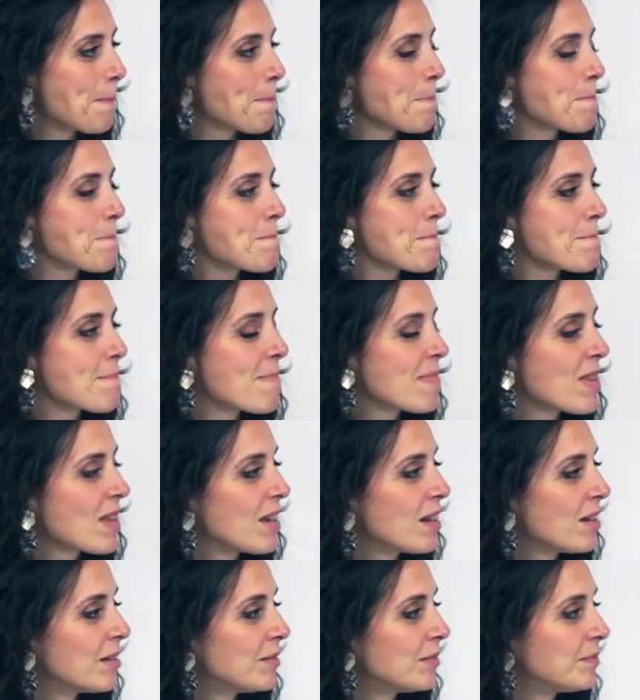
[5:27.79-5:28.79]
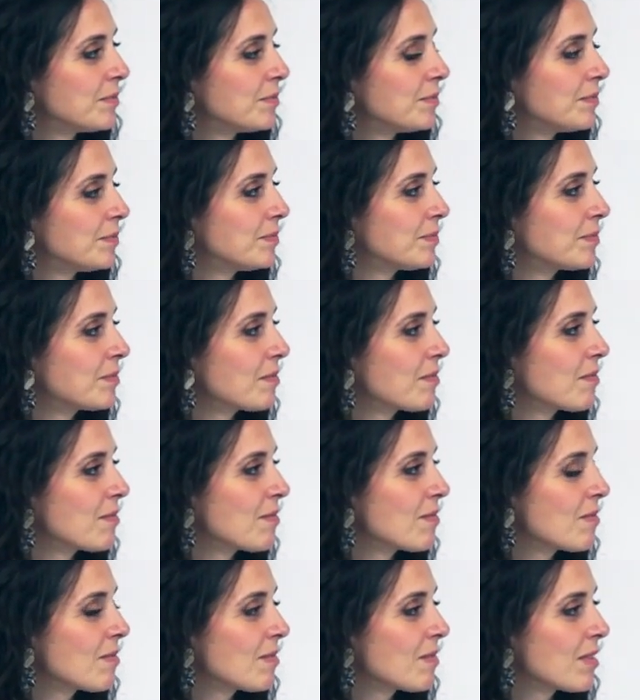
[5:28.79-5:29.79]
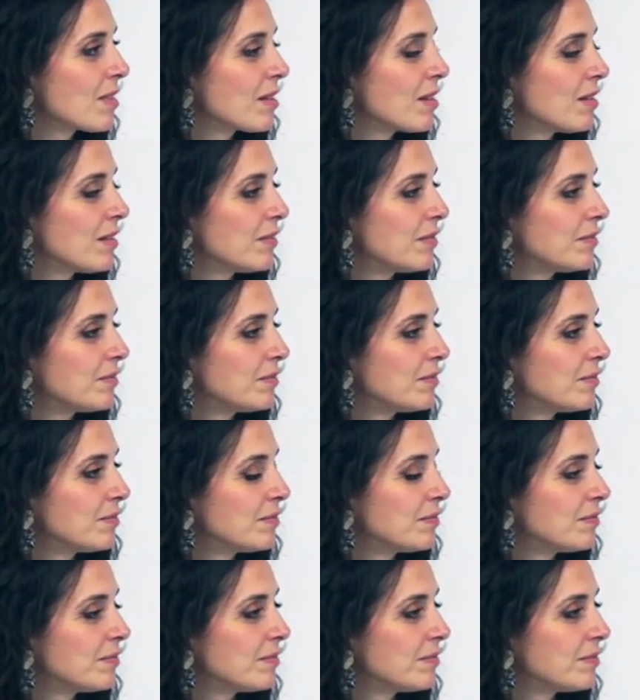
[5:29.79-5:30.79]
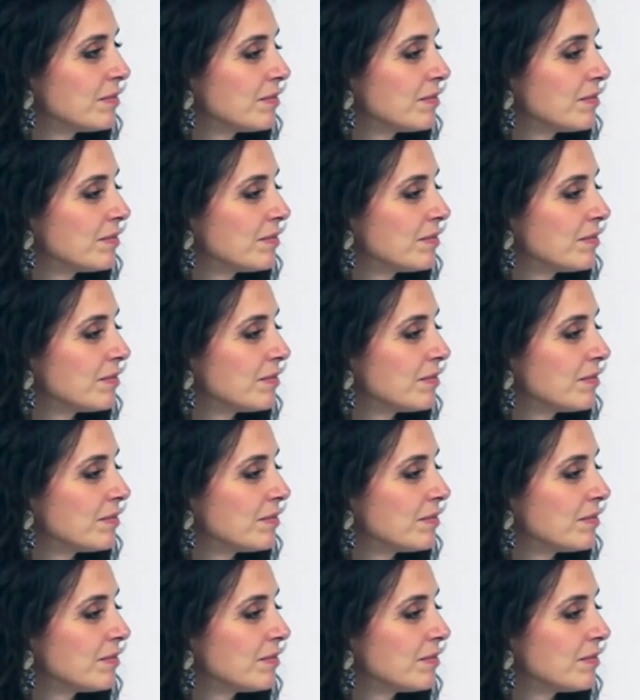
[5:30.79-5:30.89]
[no speech]